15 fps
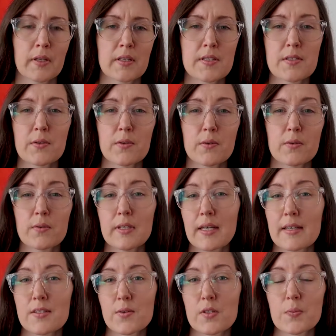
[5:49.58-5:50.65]
So
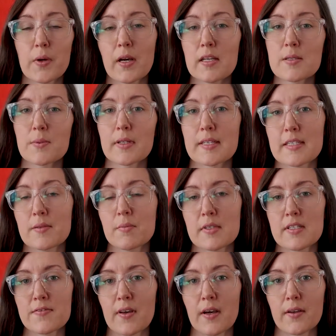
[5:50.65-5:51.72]
yeah, so it's possible I did
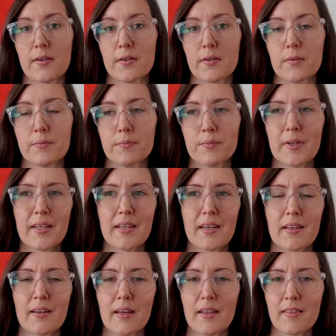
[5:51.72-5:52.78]
miss value. But
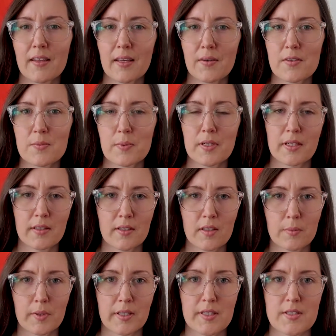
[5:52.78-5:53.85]
again, I think I was playing a little
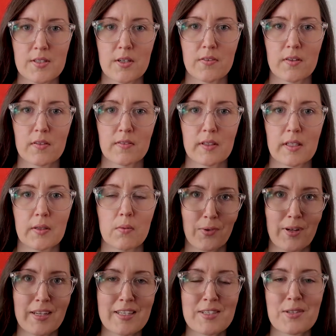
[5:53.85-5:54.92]
bit conservatively,
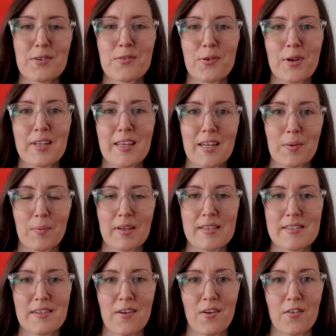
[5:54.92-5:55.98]
wanting to avoid getting
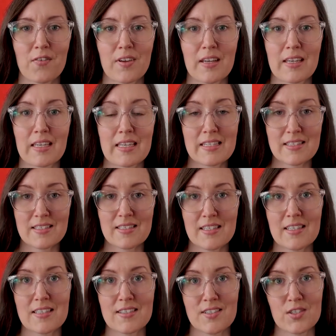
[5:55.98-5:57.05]
myself in a
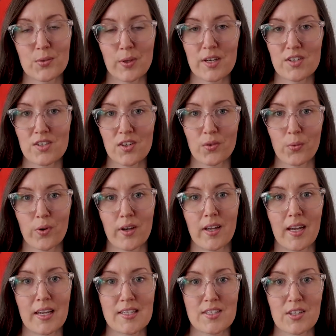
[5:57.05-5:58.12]
sticky situation where I
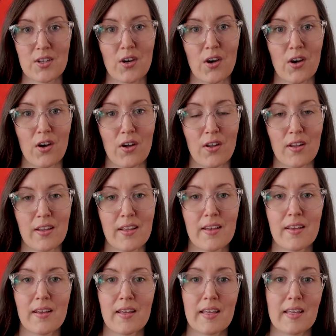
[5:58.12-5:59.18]
had to call
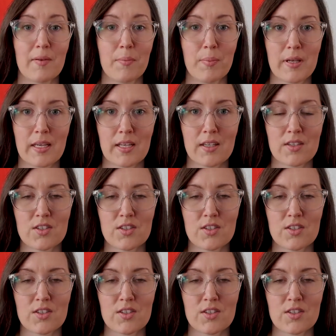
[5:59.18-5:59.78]
a big